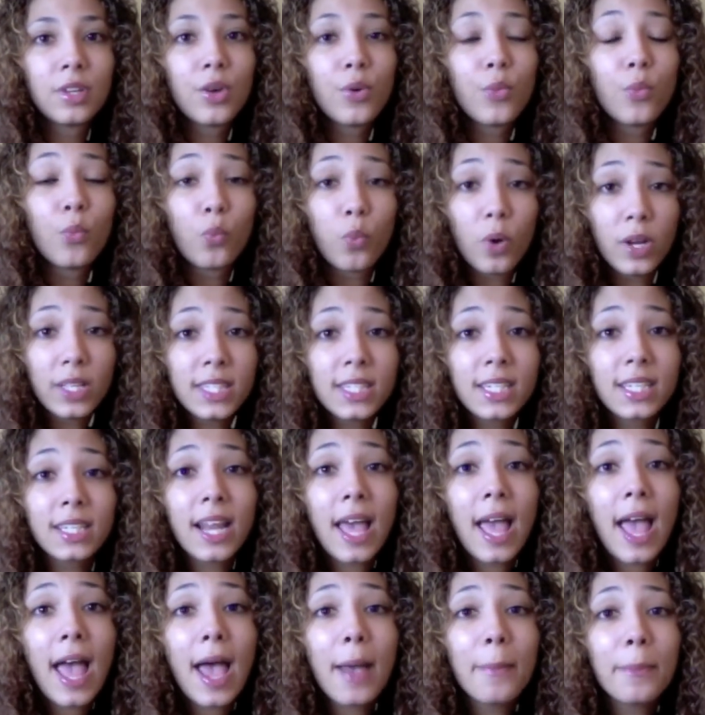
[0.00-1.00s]
What's going to
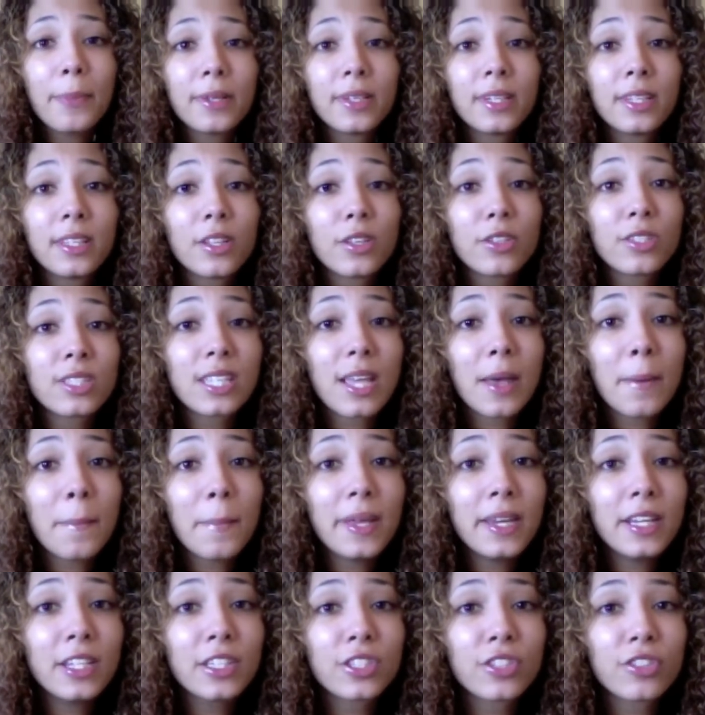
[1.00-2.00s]
happen in those 10
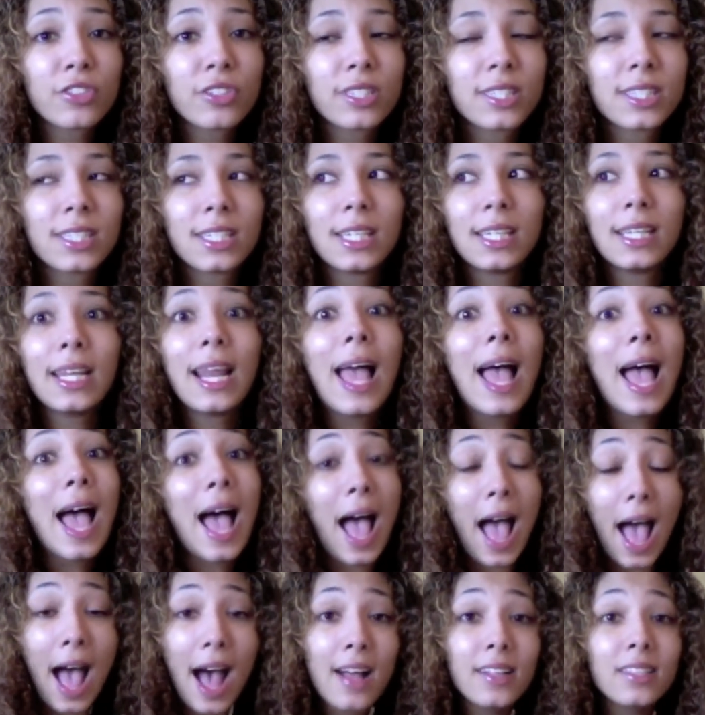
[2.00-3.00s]
minutes, Christine?
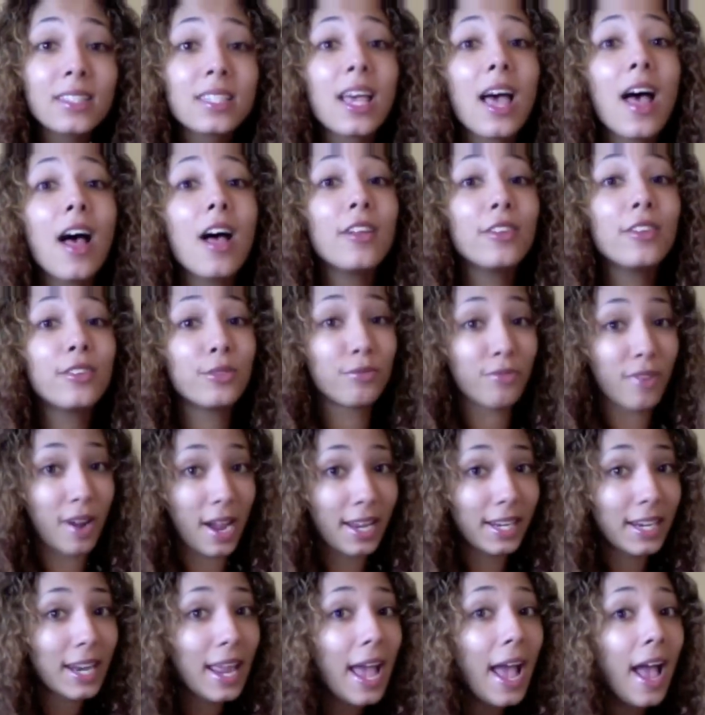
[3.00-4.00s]
I'll tell you
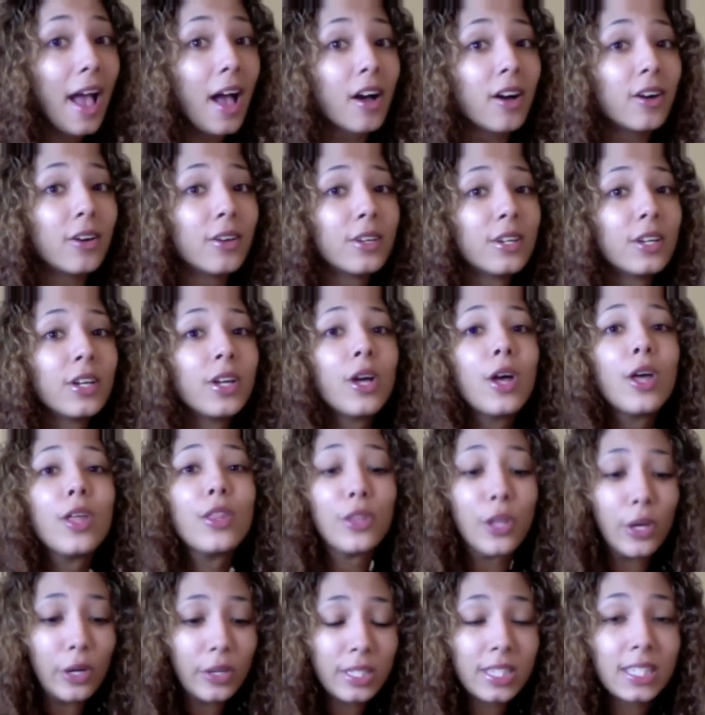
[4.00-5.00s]
right now.
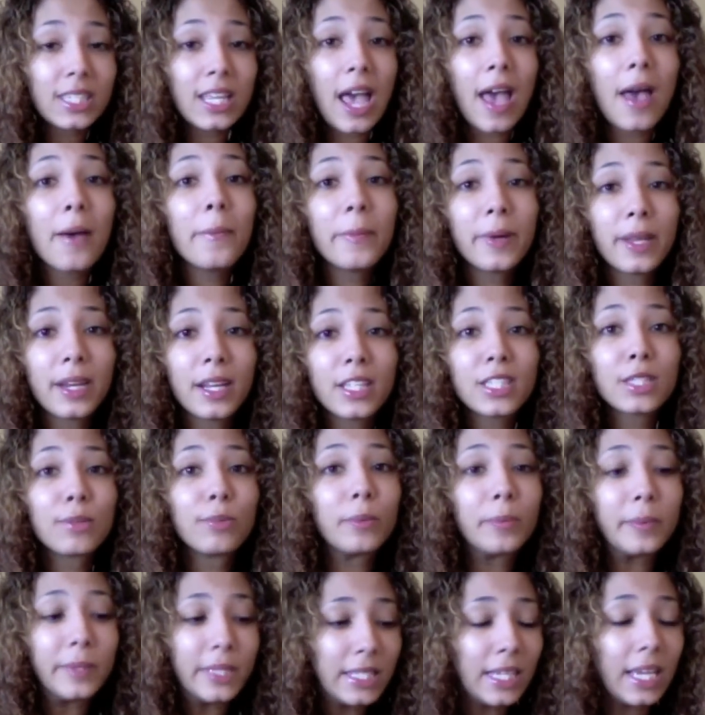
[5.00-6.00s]
Those 10 minutes
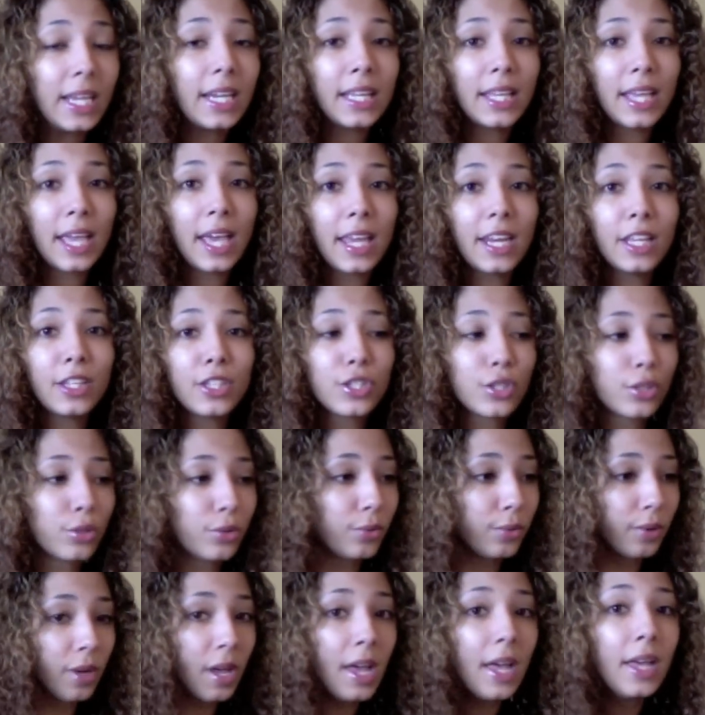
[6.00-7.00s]
will be dedicated
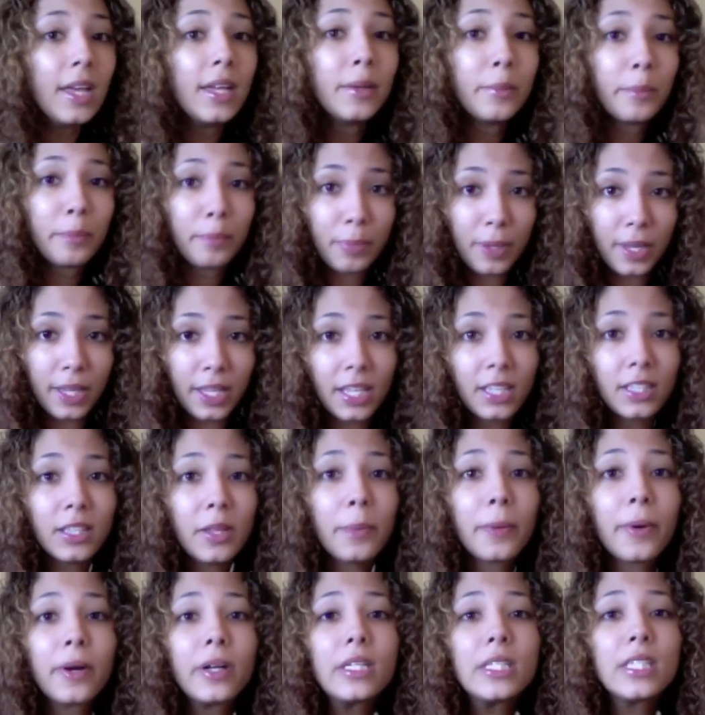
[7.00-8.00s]
to picking
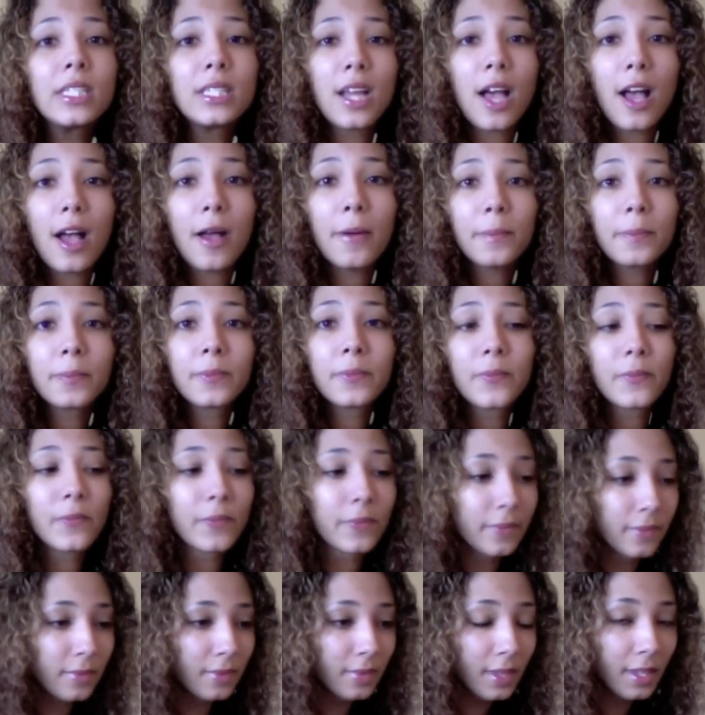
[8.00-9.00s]
the person up,
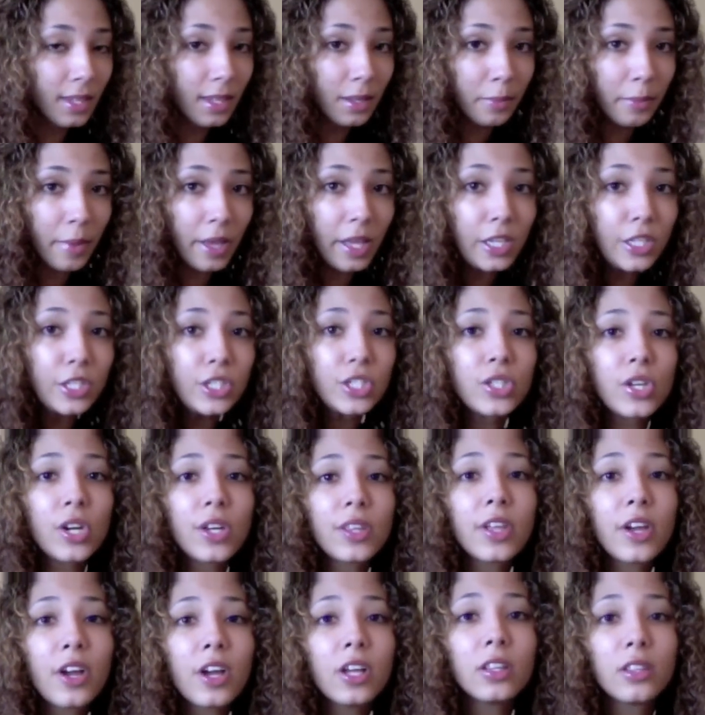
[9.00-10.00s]
making
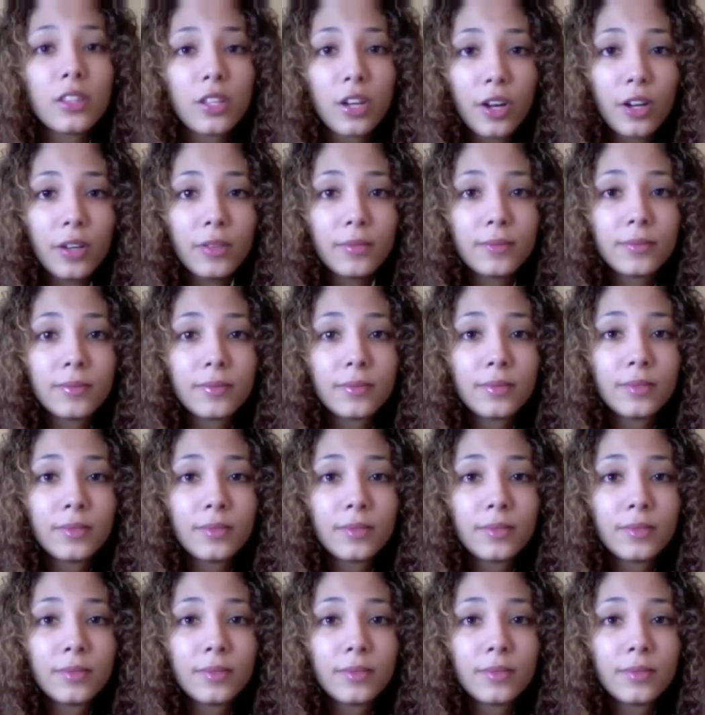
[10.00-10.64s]
sure they're alert,